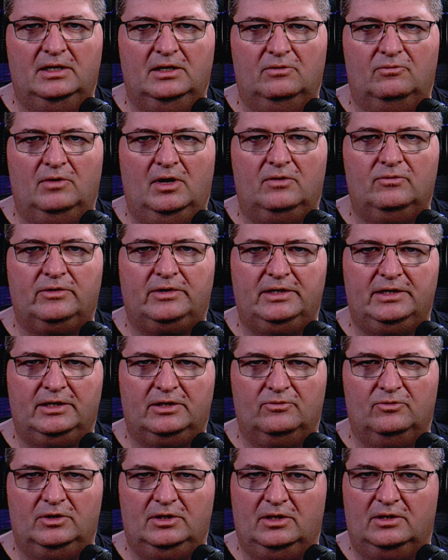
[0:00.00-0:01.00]
While we're here,
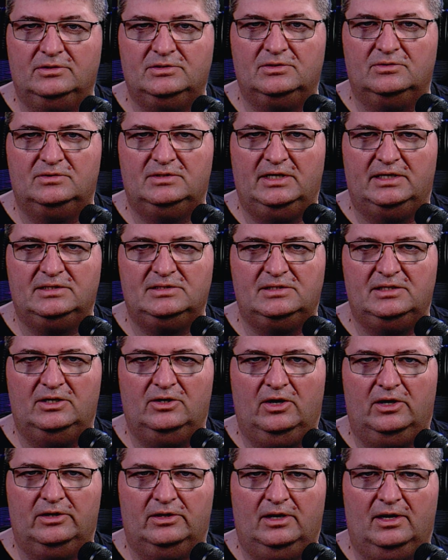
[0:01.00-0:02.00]
we'll also test the
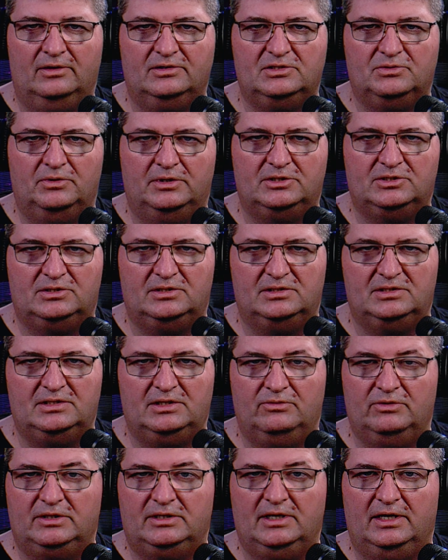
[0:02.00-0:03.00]
on-off switch to see
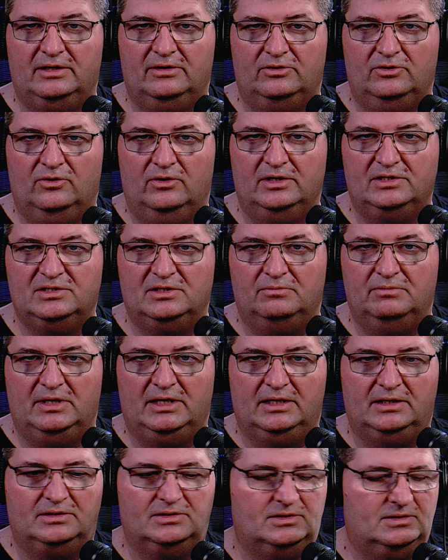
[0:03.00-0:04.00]
what kind of noise it
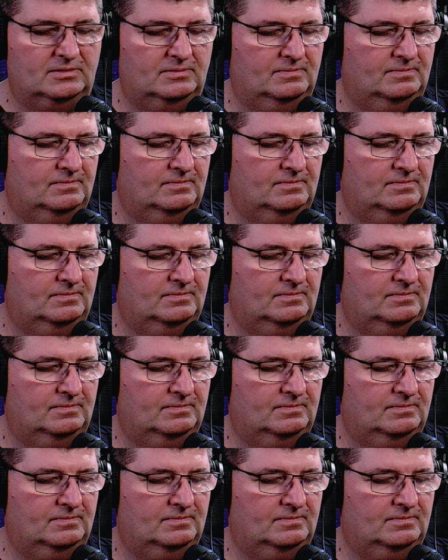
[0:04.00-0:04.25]
makes.